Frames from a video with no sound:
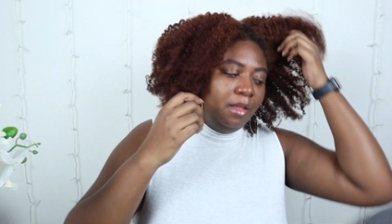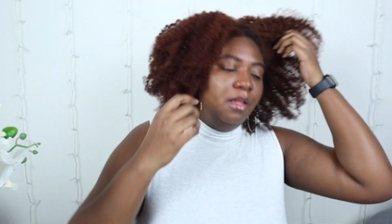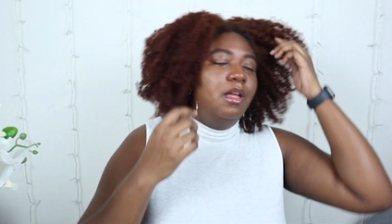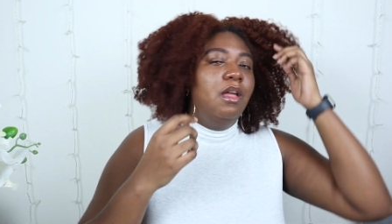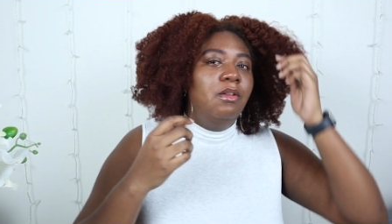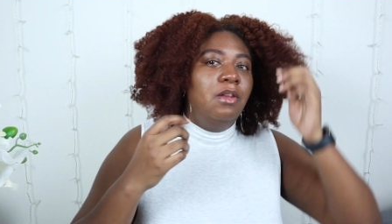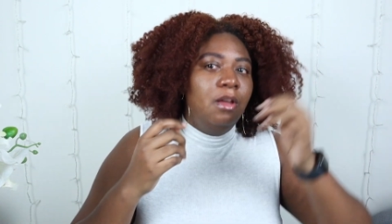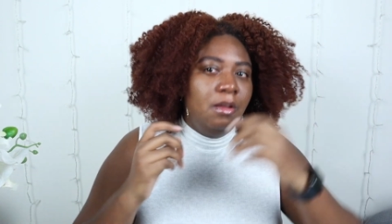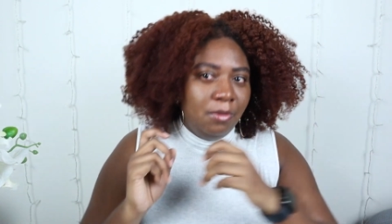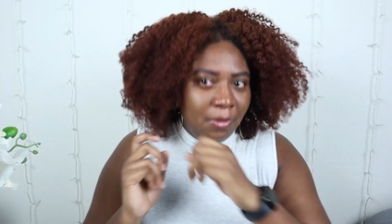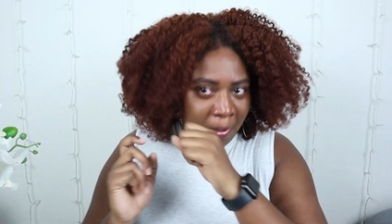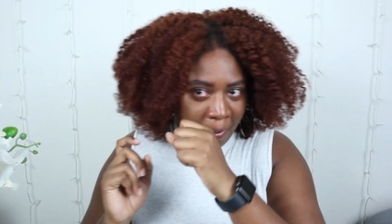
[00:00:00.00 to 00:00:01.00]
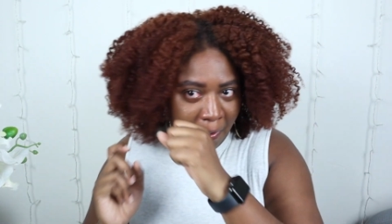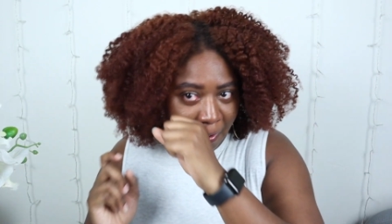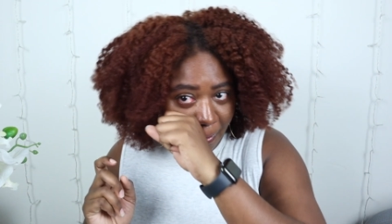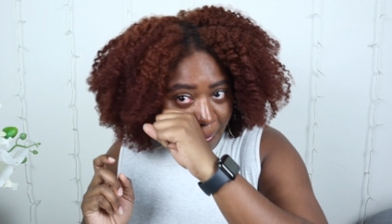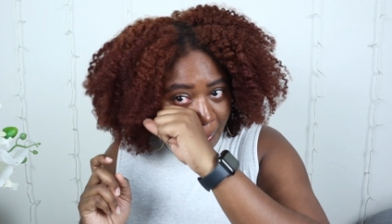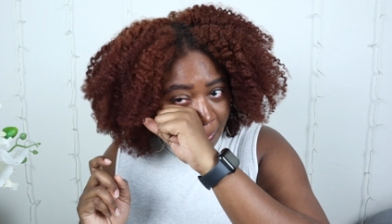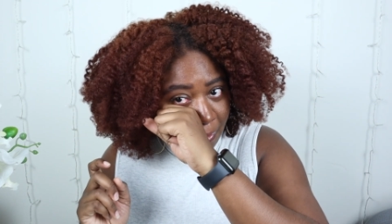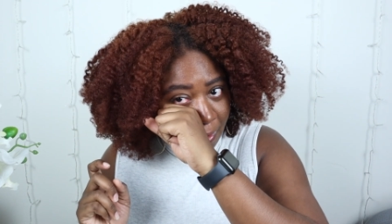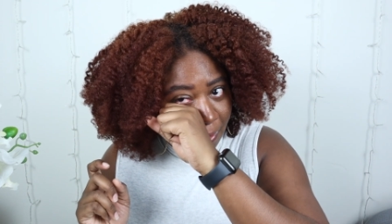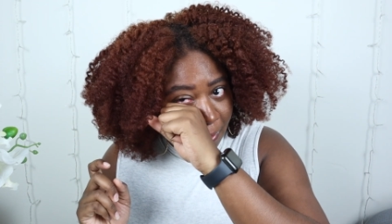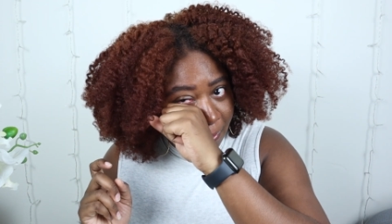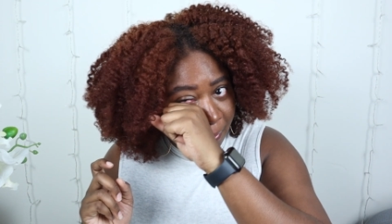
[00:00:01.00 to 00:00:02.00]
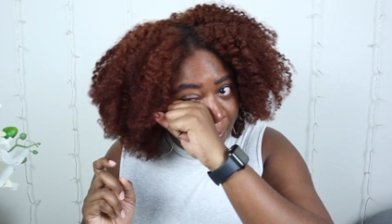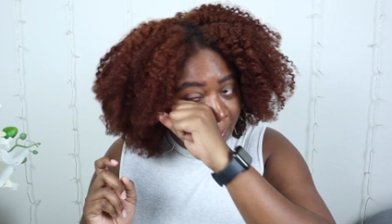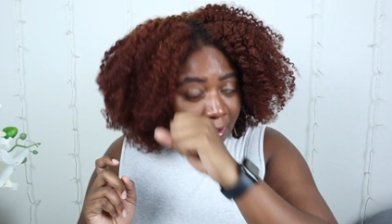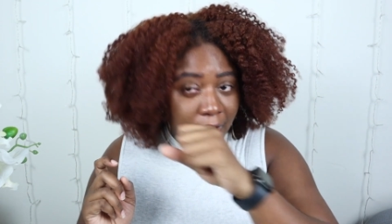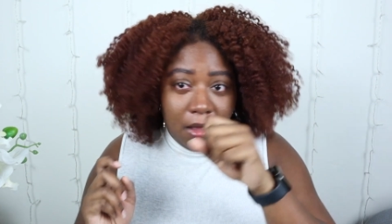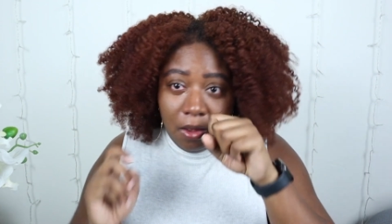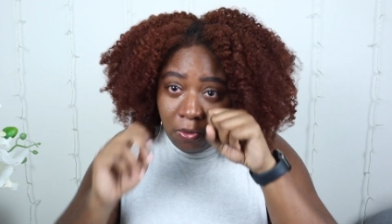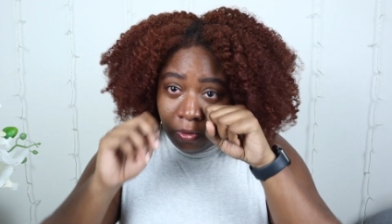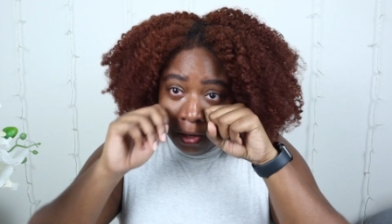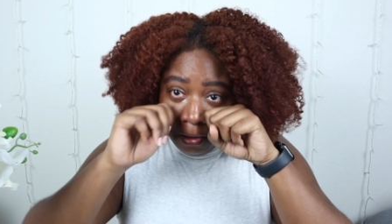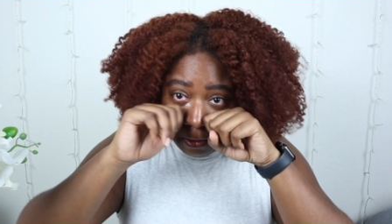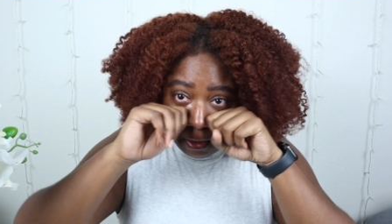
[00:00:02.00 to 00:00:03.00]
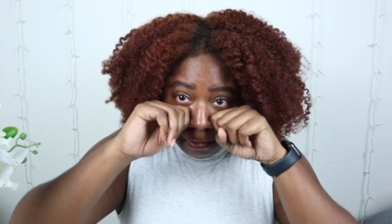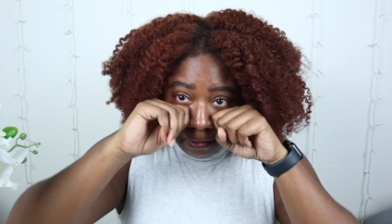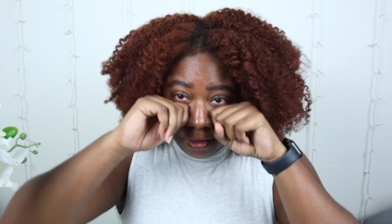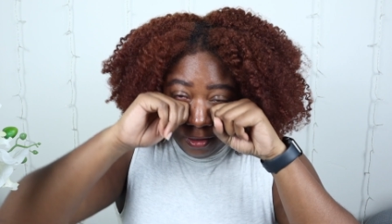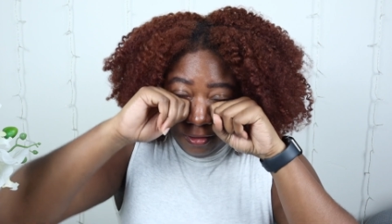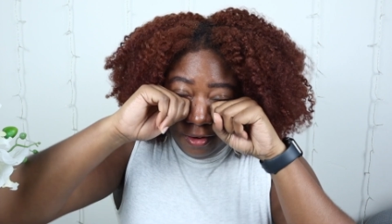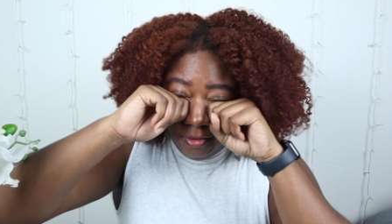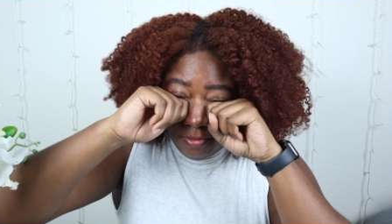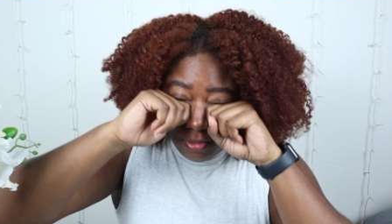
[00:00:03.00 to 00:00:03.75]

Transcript: Oh no. Oh no. Oh no, no, no, no,